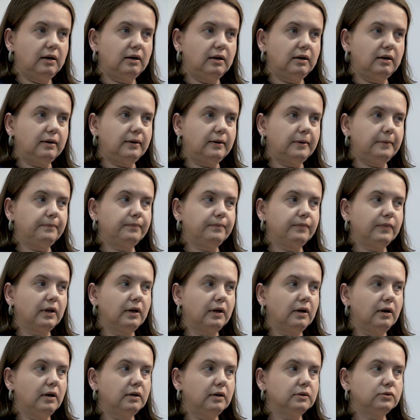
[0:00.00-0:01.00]

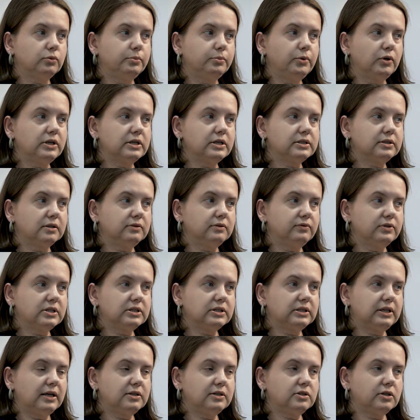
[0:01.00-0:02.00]
To be honest, at
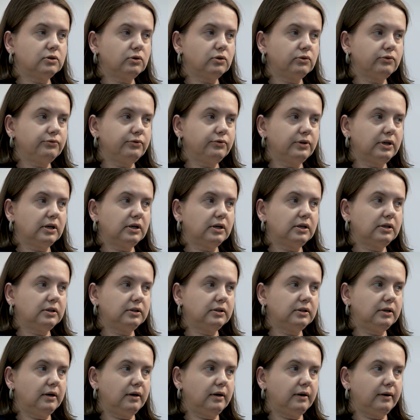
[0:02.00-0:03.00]
this stage, I don't think
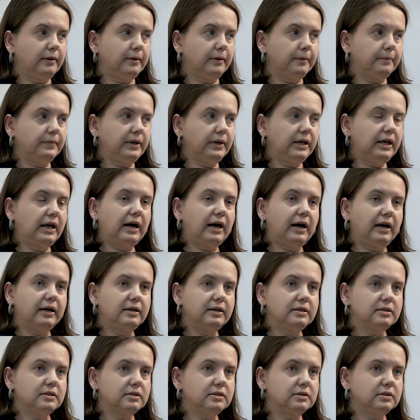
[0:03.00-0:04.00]
AI
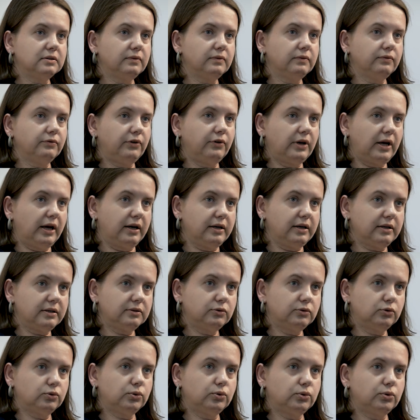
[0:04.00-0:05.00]
is there
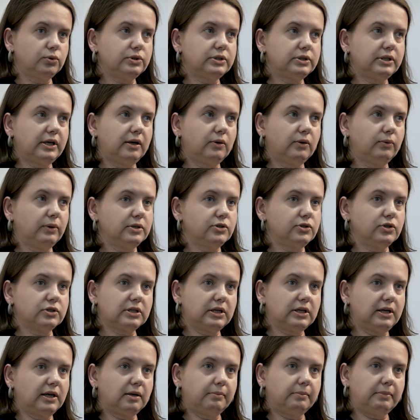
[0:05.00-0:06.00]
to say, well,
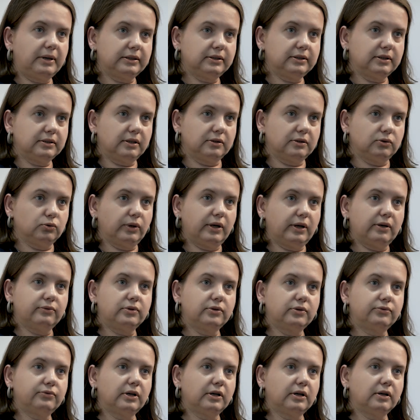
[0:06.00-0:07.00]
just click a button and do
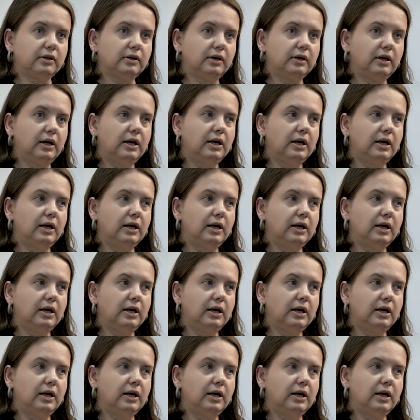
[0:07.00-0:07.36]
everything.